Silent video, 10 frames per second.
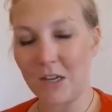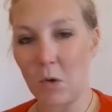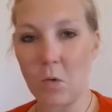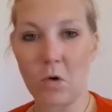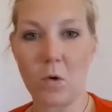
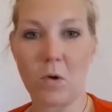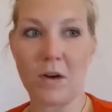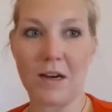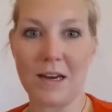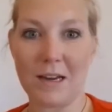or
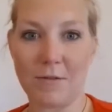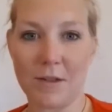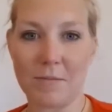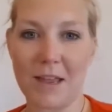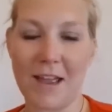leave
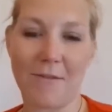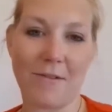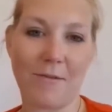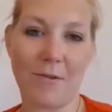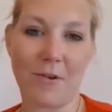them there
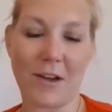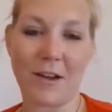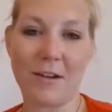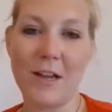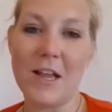for you.